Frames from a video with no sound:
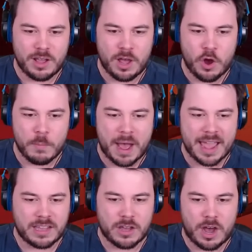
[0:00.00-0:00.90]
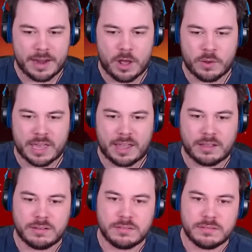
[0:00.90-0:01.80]
Oh my god. Okay.
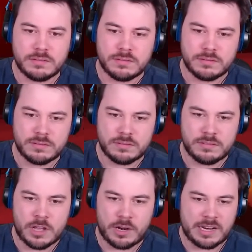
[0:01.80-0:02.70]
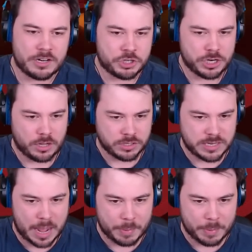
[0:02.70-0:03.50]
Y'all need to chill. Stop